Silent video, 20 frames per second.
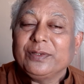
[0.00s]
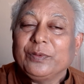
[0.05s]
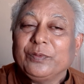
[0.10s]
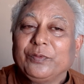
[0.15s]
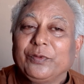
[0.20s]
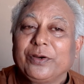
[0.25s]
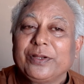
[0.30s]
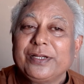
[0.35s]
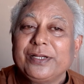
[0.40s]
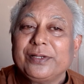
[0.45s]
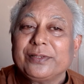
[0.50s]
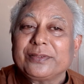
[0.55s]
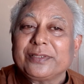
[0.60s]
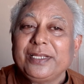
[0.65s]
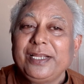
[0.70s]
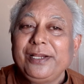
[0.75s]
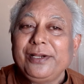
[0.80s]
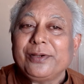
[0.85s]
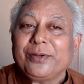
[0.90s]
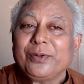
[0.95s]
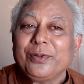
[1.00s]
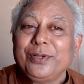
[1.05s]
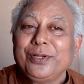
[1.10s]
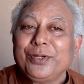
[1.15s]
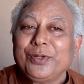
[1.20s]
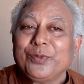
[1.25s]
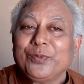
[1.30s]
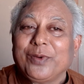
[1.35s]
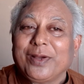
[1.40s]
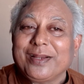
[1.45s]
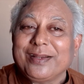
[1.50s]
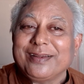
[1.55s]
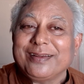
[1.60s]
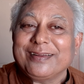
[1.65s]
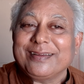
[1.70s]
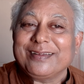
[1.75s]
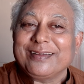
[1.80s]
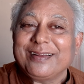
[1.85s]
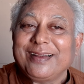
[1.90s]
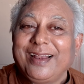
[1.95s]
4 into 3 into 2 into 1.
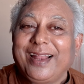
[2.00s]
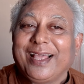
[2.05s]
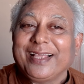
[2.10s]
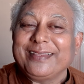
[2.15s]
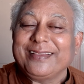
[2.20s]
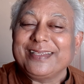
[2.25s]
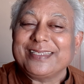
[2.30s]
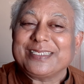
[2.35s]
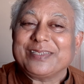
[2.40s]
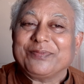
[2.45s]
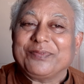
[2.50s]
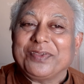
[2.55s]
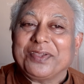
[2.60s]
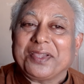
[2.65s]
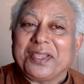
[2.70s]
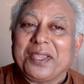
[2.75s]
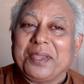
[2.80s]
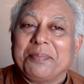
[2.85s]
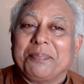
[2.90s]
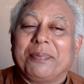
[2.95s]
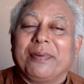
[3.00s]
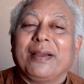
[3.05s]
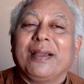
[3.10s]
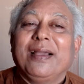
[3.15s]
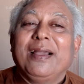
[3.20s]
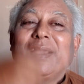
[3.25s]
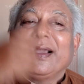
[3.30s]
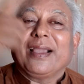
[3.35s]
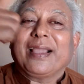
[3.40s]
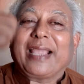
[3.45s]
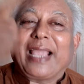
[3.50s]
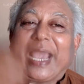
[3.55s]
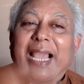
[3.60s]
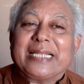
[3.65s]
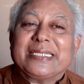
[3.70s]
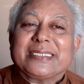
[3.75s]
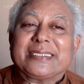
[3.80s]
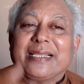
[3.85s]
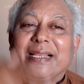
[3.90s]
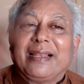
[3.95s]
Like this, if you keep
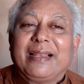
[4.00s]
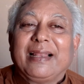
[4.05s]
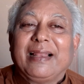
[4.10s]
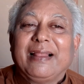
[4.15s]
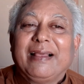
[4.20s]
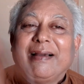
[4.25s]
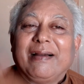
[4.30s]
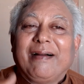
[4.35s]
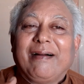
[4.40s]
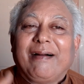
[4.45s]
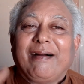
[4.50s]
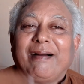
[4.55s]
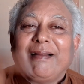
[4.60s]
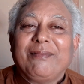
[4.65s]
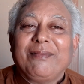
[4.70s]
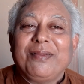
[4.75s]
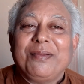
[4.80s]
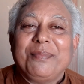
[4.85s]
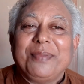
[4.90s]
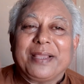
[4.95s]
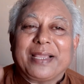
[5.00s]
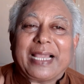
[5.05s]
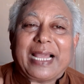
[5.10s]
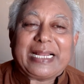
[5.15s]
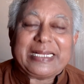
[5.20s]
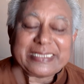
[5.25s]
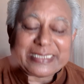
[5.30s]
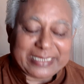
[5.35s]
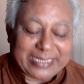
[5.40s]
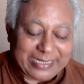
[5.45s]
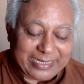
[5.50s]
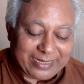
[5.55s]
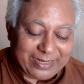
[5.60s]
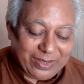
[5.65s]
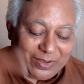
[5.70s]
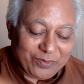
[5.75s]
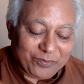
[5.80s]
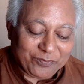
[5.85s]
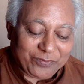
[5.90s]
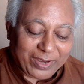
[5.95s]
cancel, all will be cancelled.
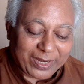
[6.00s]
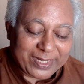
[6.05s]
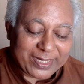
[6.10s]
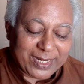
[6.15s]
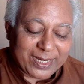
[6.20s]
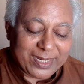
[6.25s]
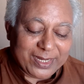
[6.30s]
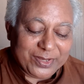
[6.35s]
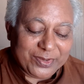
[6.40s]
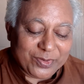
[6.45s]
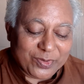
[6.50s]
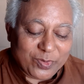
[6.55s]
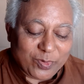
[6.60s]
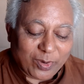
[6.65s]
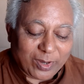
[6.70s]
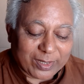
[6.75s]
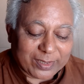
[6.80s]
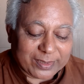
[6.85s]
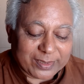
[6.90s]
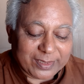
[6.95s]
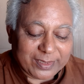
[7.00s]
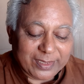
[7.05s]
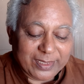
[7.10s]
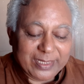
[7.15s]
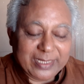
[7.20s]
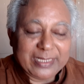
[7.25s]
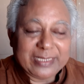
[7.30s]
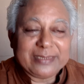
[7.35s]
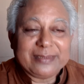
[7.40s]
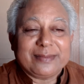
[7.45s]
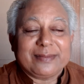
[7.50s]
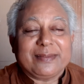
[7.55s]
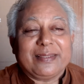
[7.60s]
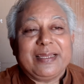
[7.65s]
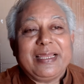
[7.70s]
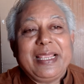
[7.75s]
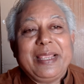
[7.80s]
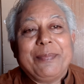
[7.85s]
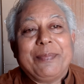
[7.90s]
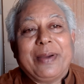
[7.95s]
Finally, you got
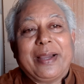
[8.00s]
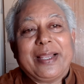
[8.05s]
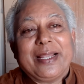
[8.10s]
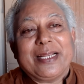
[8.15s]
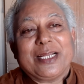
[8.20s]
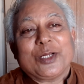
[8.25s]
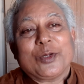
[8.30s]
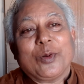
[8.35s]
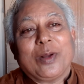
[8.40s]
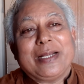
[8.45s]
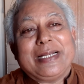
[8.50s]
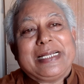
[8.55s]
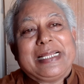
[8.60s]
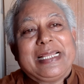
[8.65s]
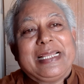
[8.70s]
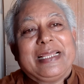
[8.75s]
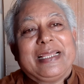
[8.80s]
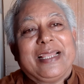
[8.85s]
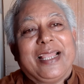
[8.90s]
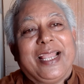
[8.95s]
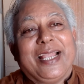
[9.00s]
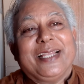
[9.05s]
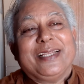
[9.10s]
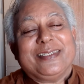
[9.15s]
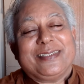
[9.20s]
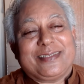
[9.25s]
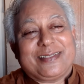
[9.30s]
3 by 28.